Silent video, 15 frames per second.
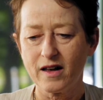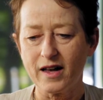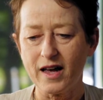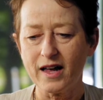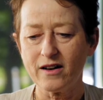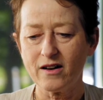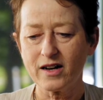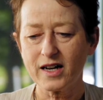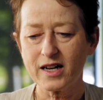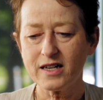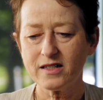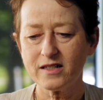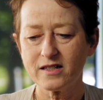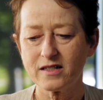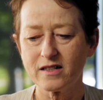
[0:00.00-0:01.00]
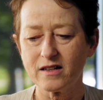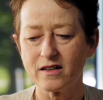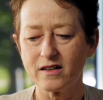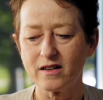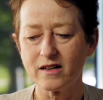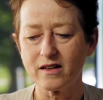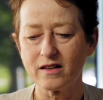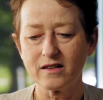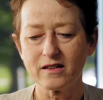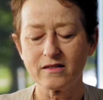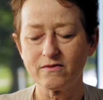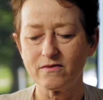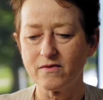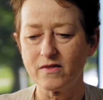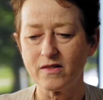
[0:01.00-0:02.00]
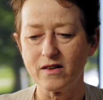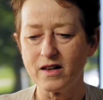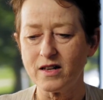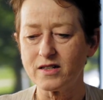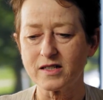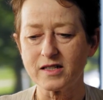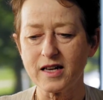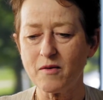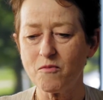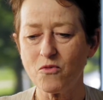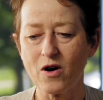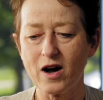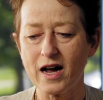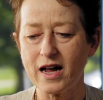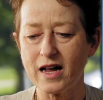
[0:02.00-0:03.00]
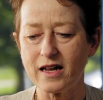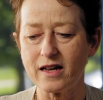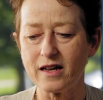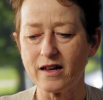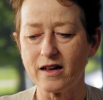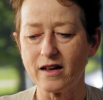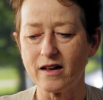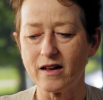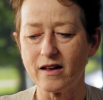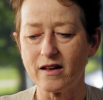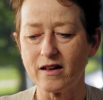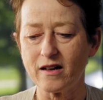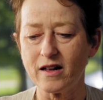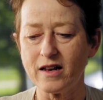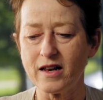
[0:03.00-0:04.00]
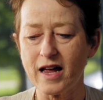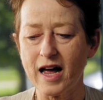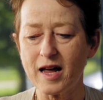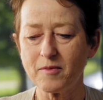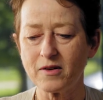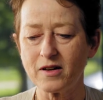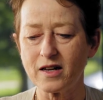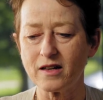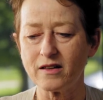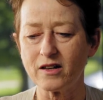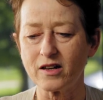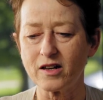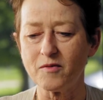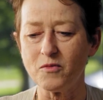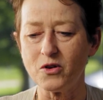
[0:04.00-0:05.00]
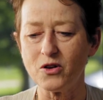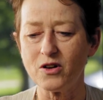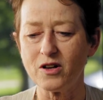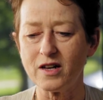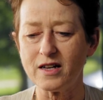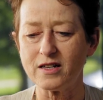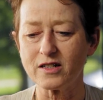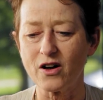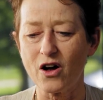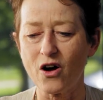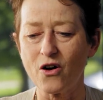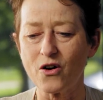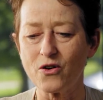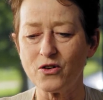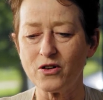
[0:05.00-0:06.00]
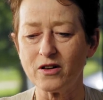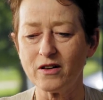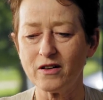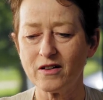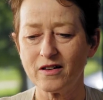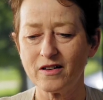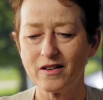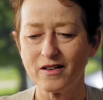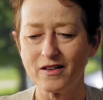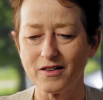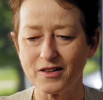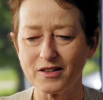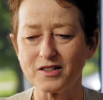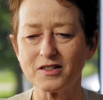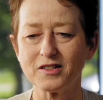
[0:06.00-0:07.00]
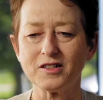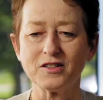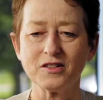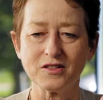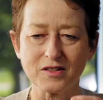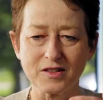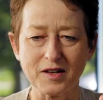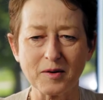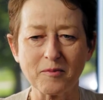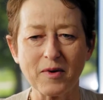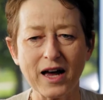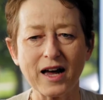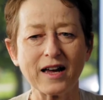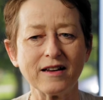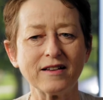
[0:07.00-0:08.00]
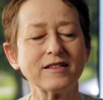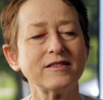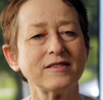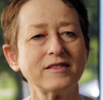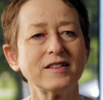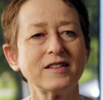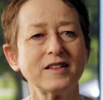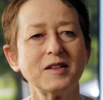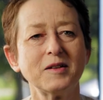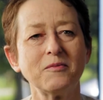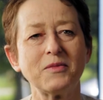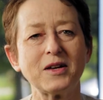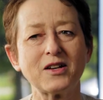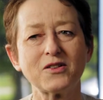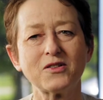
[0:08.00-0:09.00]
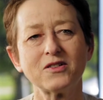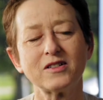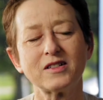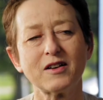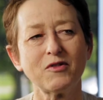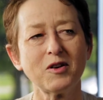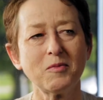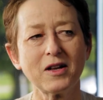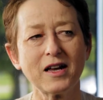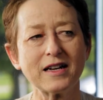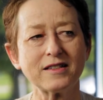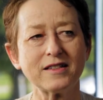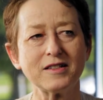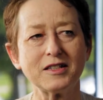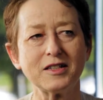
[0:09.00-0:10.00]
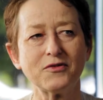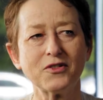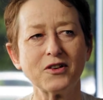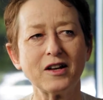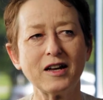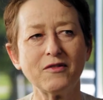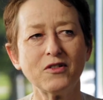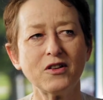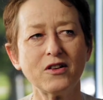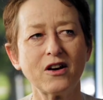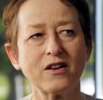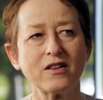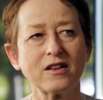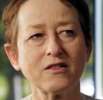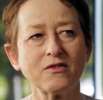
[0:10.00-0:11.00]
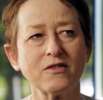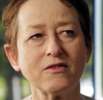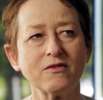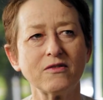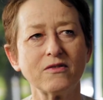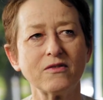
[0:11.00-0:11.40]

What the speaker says: I guess in some way enabling the community to own the decisions that are made, because every place is different. Even though the